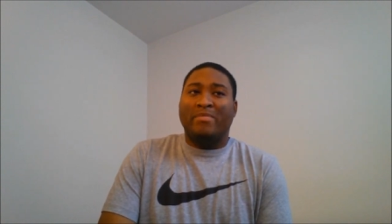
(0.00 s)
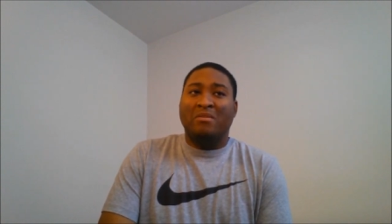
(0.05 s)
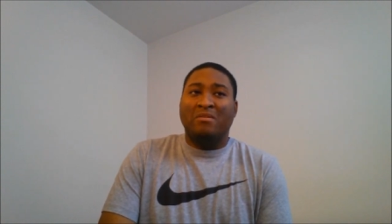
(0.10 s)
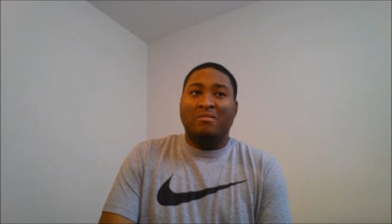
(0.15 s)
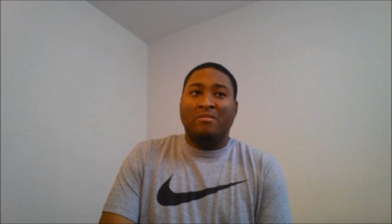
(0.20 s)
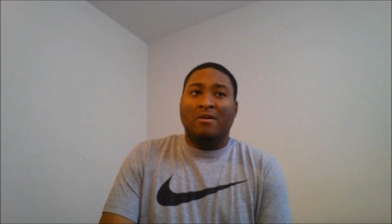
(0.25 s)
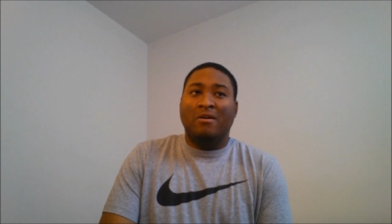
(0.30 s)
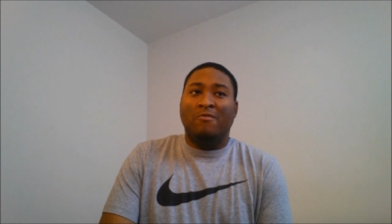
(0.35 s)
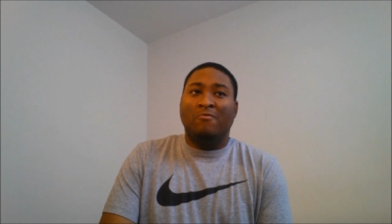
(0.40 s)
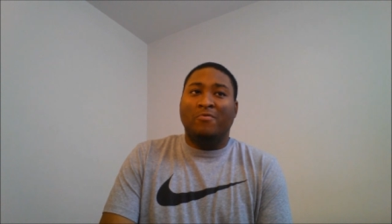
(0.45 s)

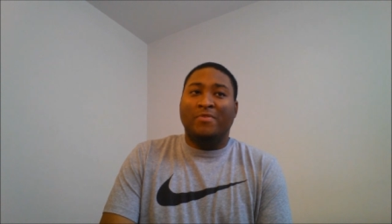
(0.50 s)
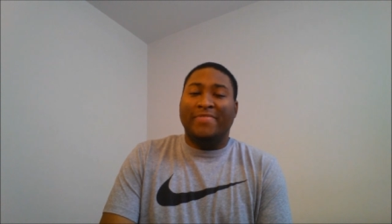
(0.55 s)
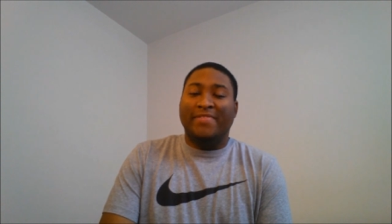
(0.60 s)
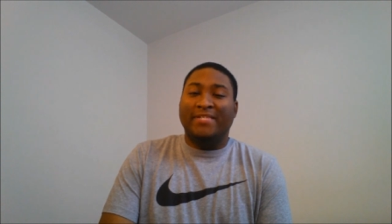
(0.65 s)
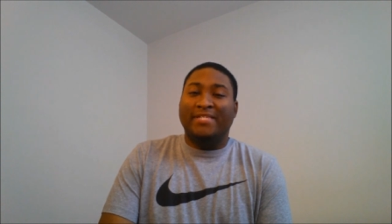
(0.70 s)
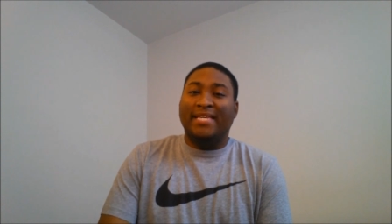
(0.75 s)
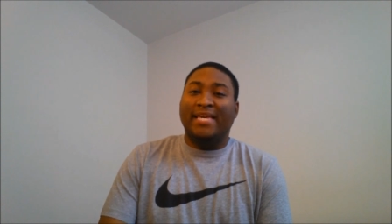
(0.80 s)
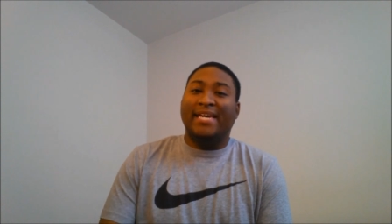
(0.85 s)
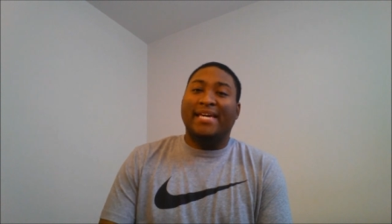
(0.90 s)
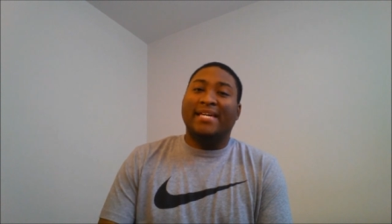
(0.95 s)
you know, with
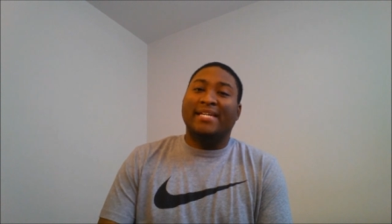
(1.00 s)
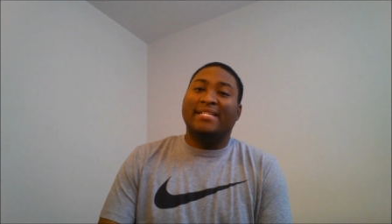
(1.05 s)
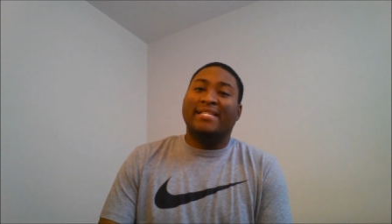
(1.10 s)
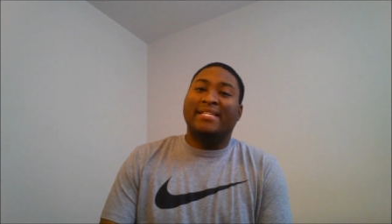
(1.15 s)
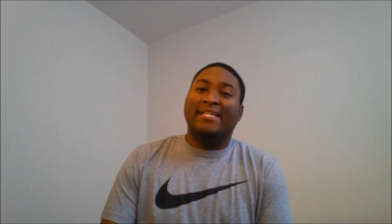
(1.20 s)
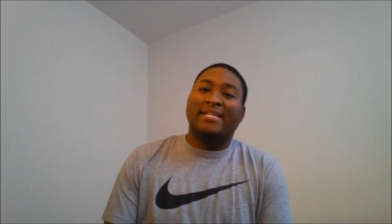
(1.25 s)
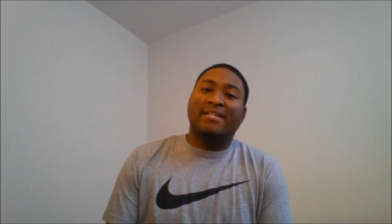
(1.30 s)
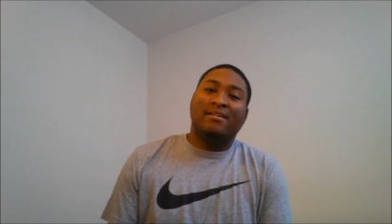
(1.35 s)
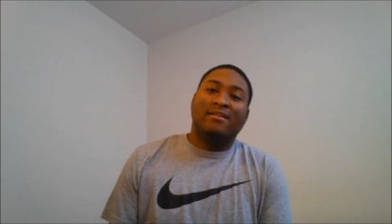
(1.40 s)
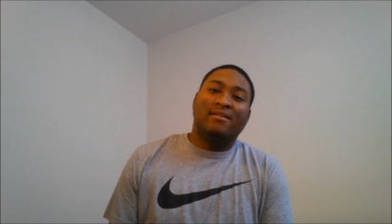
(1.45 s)
his hand
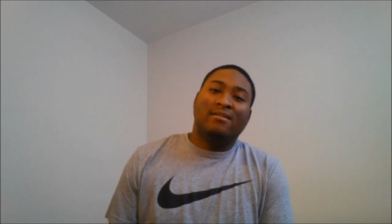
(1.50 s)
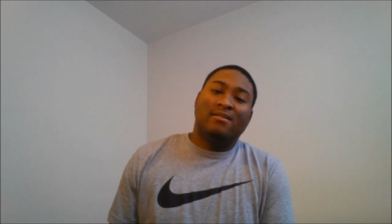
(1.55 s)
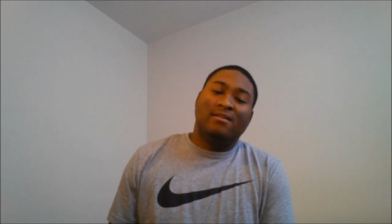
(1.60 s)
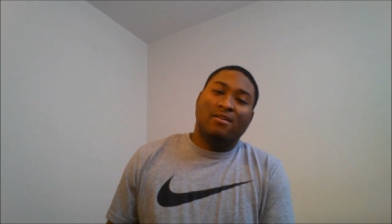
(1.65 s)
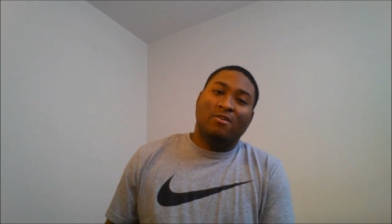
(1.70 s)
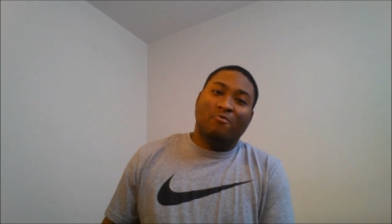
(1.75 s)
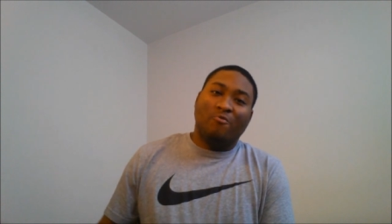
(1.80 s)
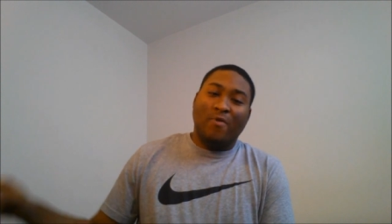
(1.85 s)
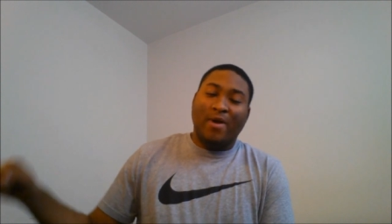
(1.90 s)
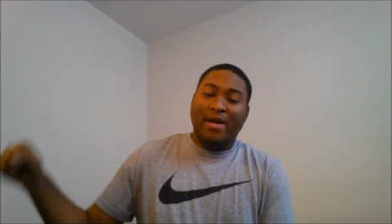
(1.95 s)

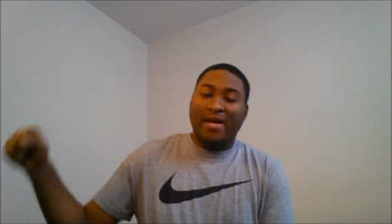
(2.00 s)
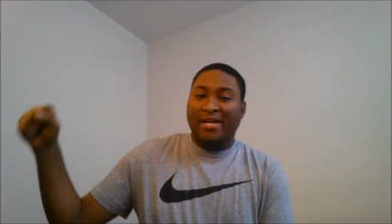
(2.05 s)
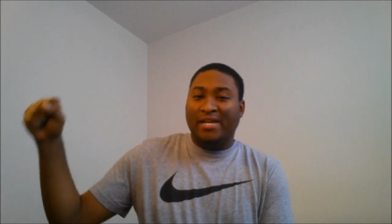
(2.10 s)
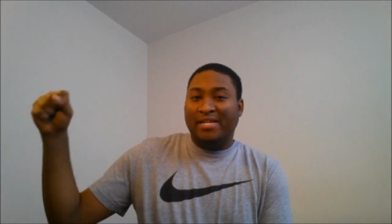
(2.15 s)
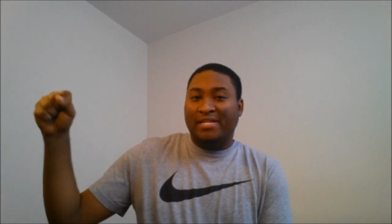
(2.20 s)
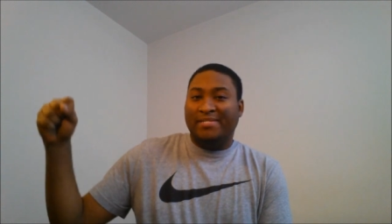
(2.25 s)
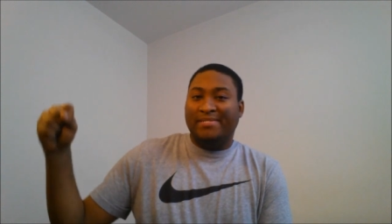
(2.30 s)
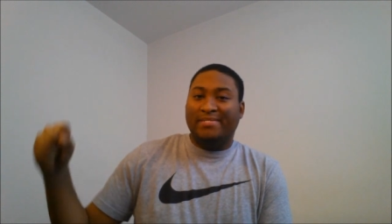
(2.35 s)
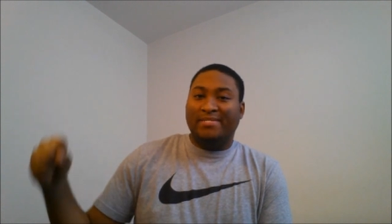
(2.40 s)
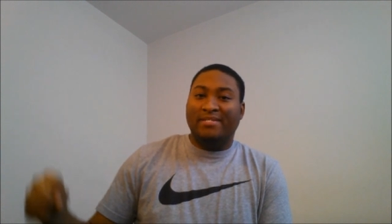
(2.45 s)

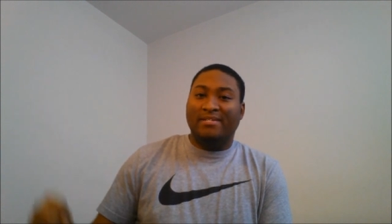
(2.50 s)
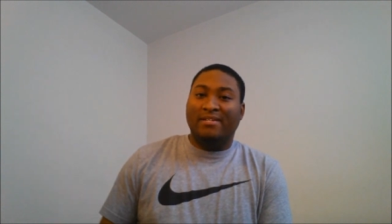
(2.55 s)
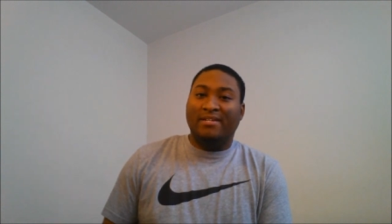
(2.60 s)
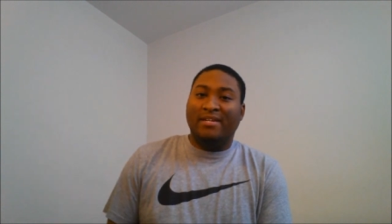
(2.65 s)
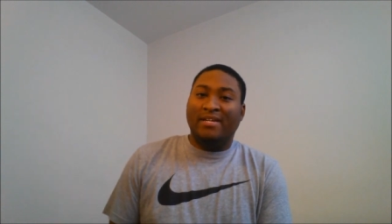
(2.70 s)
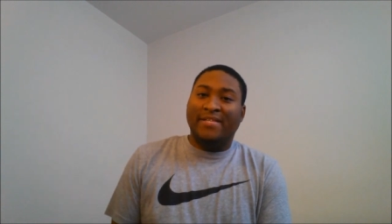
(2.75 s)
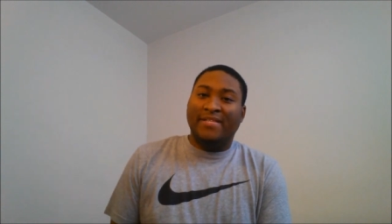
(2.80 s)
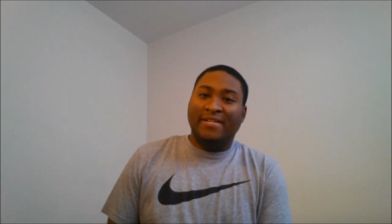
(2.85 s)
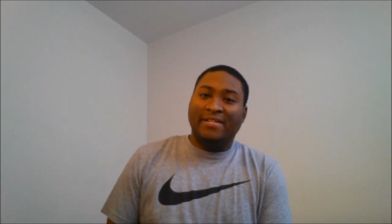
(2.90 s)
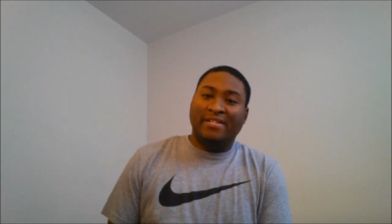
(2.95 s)
raised
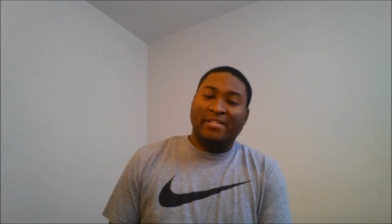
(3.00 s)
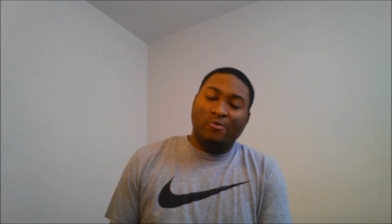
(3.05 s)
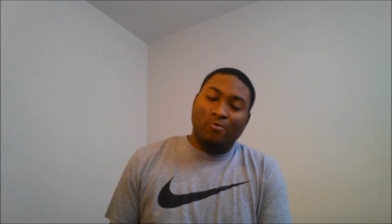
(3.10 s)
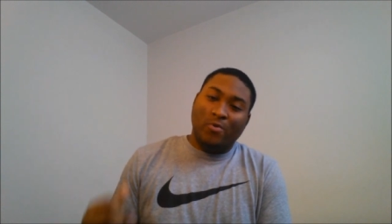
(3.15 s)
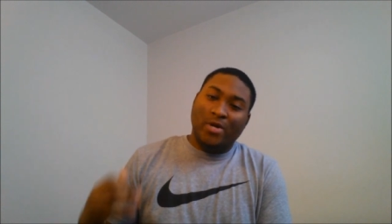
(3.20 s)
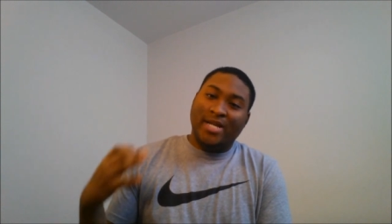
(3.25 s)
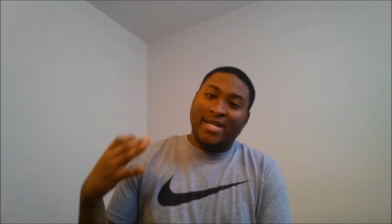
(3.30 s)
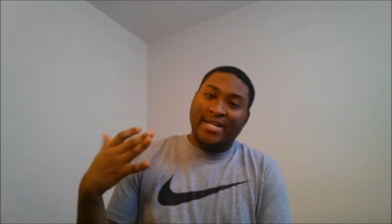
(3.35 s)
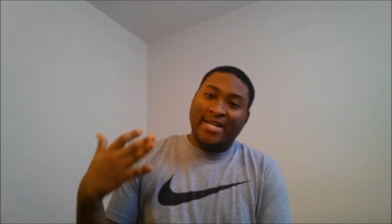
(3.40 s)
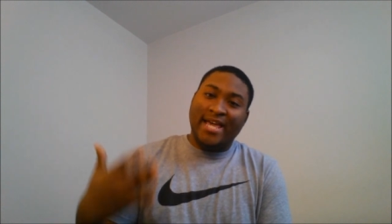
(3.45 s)
and then he
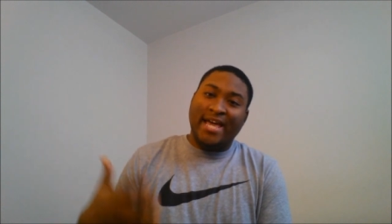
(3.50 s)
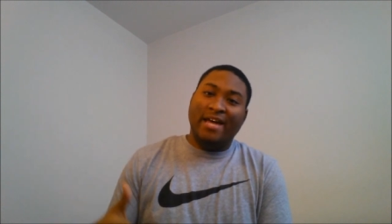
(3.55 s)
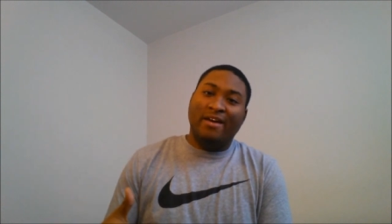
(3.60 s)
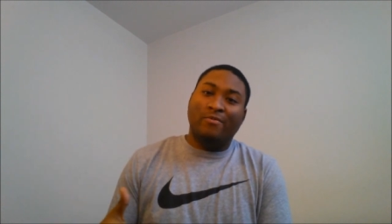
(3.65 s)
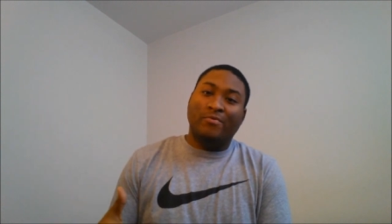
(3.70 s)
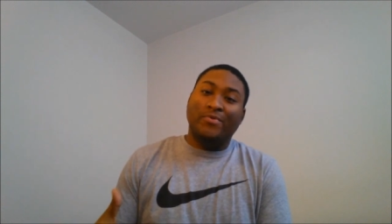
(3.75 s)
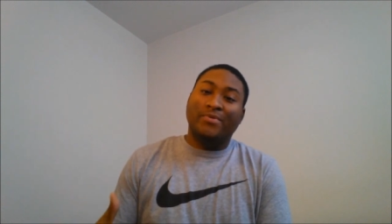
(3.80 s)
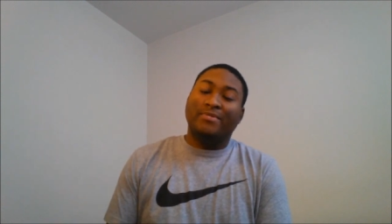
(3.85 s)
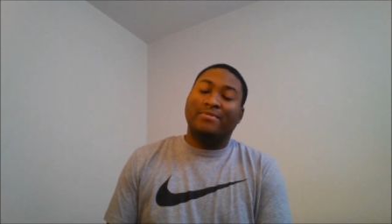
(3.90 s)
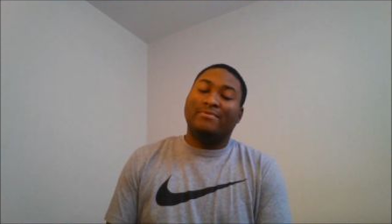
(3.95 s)
went
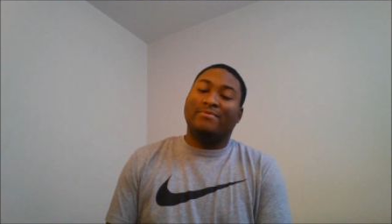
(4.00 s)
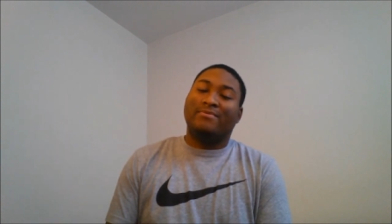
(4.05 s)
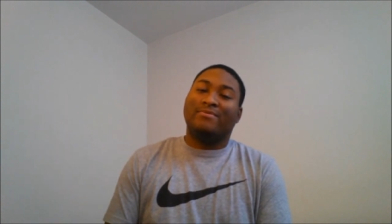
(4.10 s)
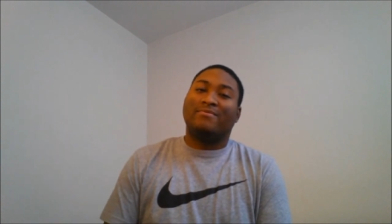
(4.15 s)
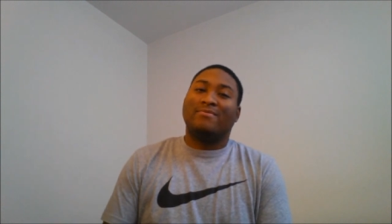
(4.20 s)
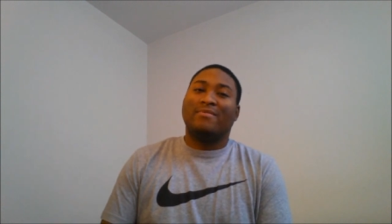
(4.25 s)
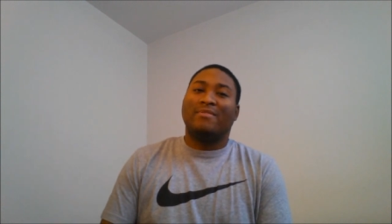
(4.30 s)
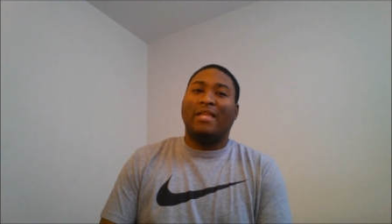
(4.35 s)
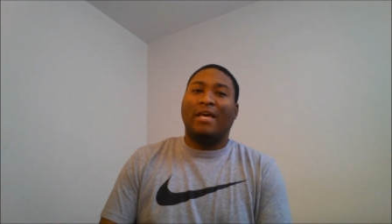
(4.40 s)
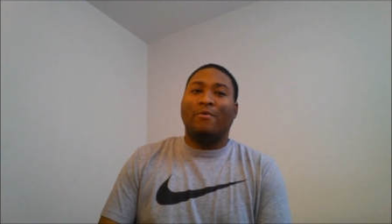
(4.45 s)
down.
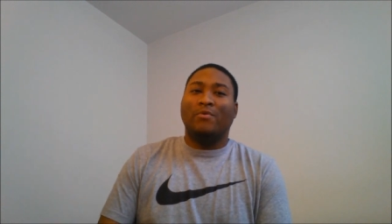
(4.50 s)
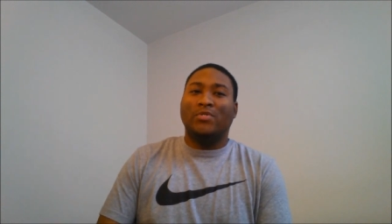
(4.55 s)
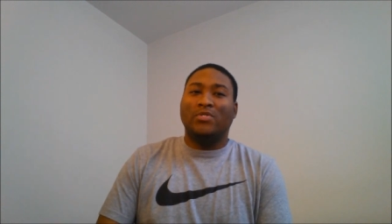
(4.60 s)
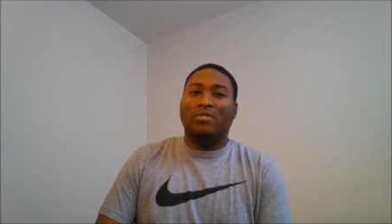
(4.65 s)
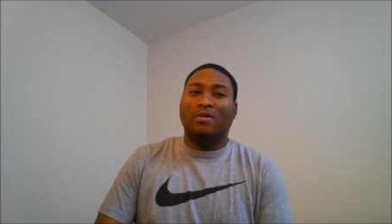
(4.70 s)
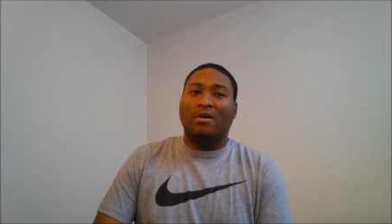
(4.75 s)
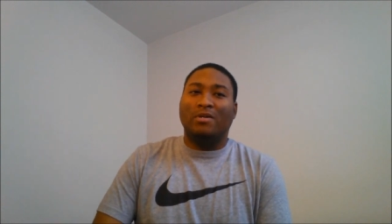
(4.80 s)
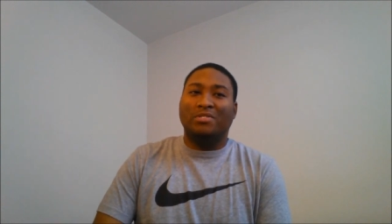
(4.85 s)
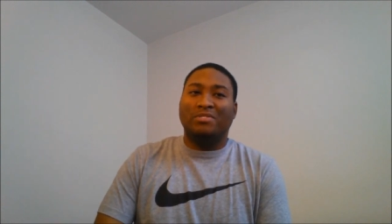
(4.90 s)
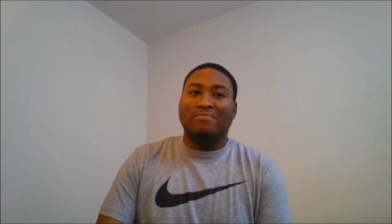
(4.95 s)
That was
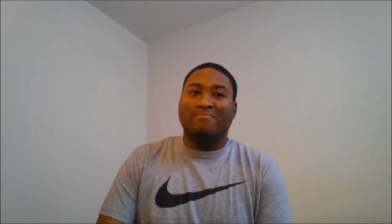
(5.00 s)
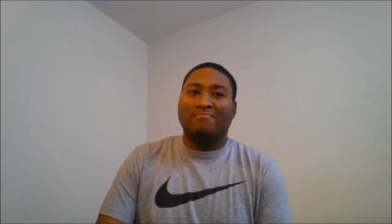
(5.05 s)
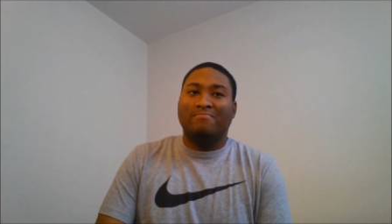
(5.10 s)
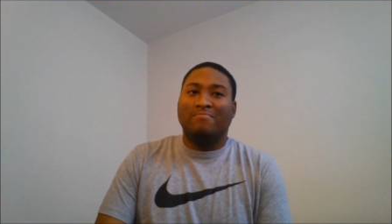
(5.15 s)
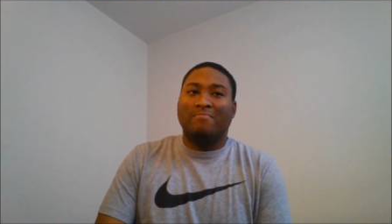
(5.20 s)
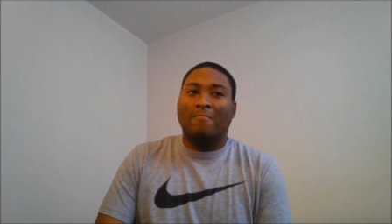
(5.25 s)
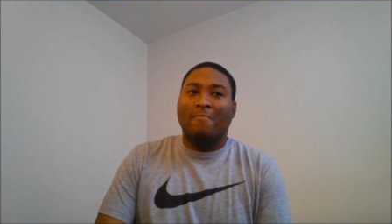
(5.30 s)
awesome.